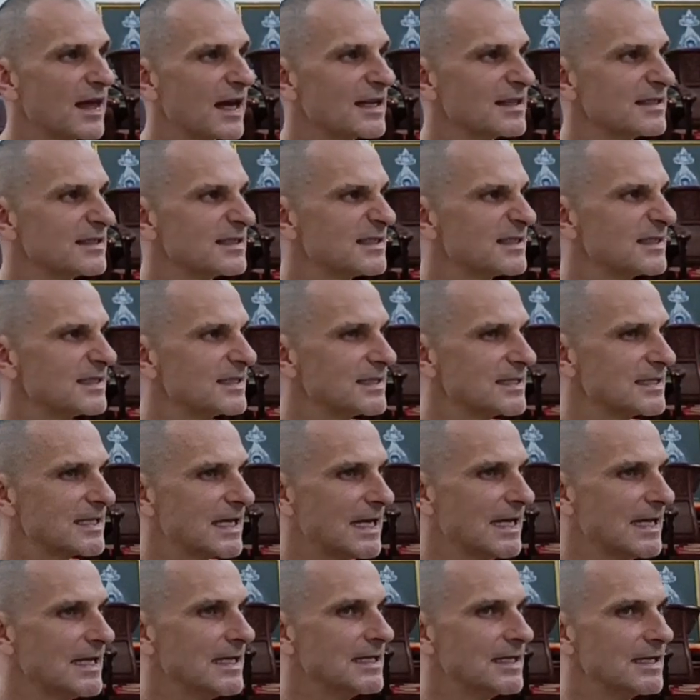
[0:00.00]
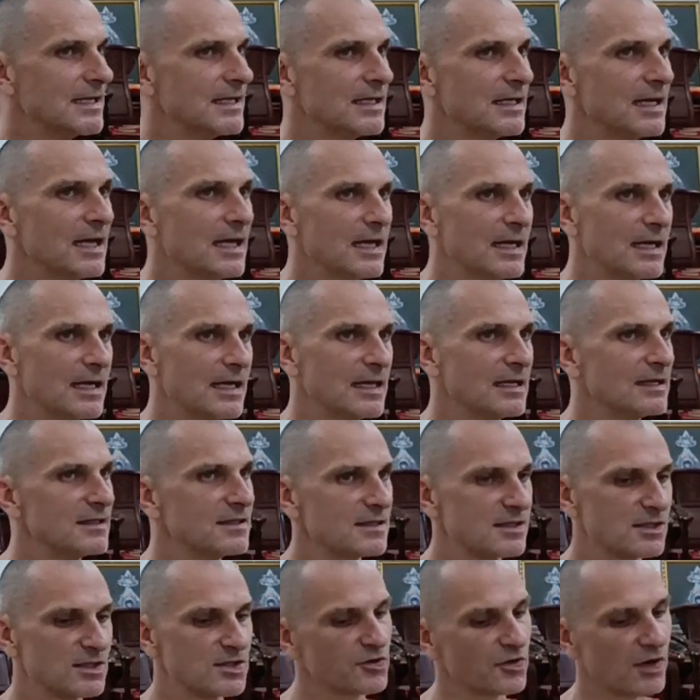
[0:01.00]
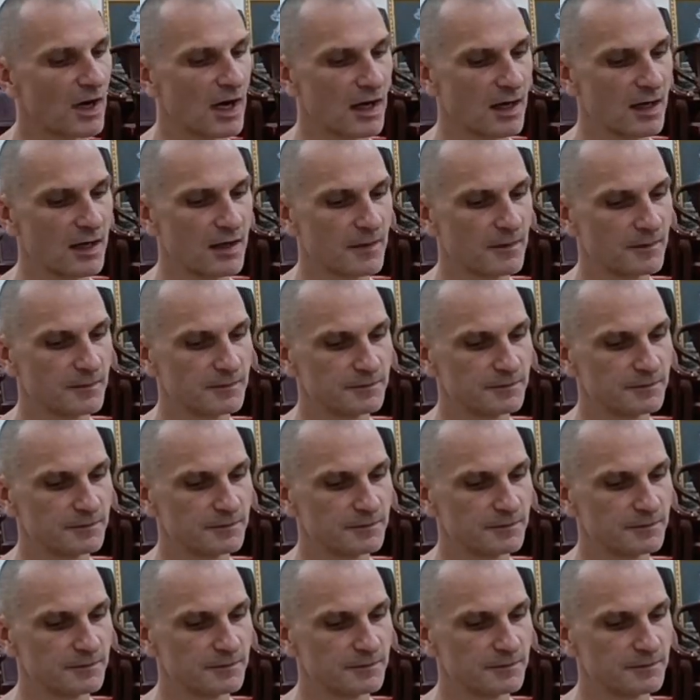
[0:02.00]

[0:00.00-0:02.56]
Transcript: that skin is struck.